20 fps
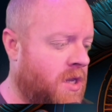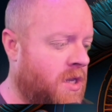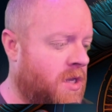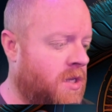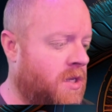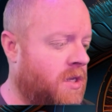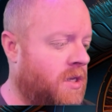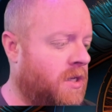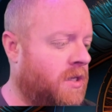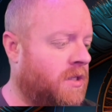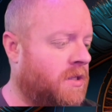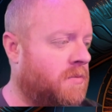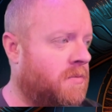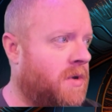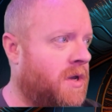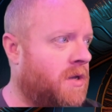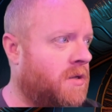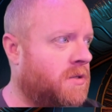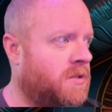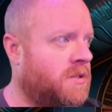You get the
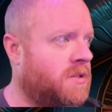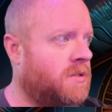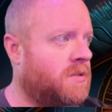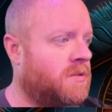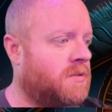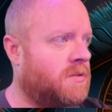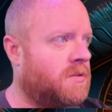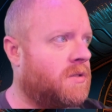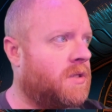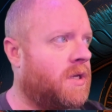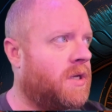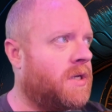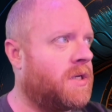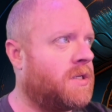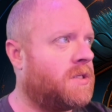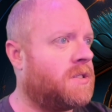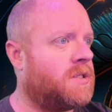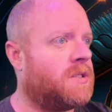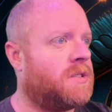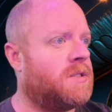mouse,
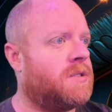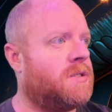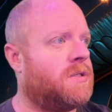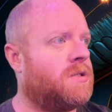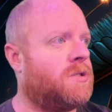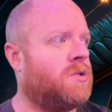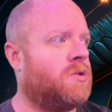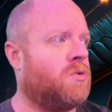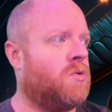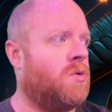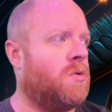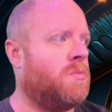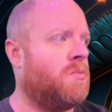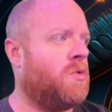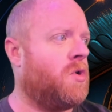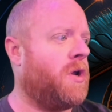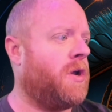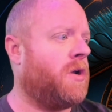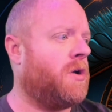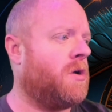nice
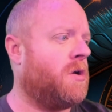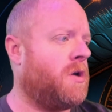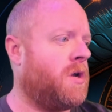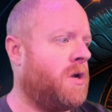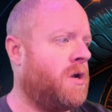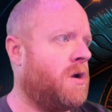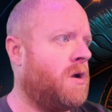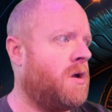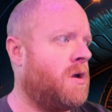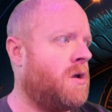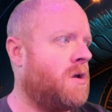Stormbreaker here.